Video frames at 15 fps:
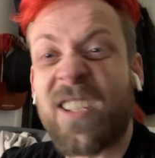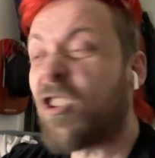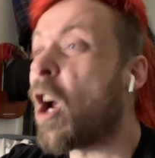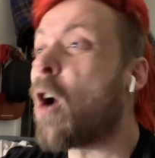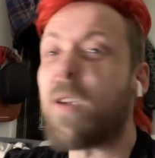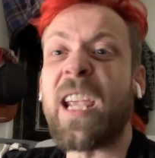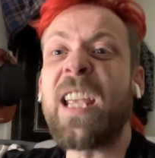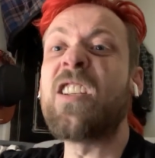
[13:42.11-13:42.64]

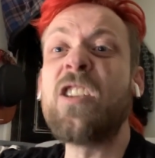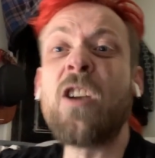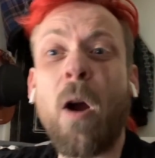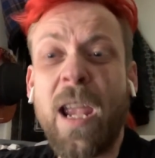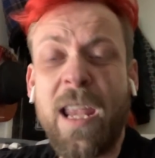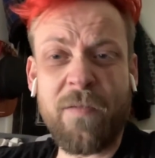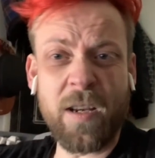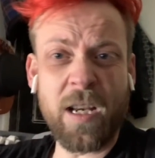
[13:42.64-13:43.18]
joke is not
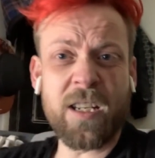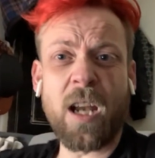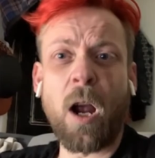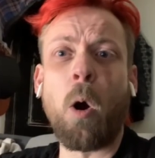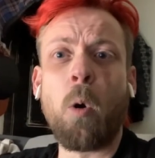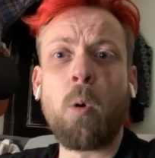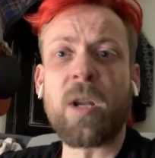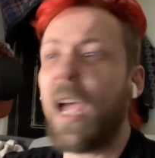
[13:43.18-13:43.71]
even as
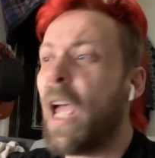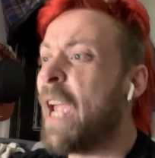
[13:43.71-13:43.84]
old.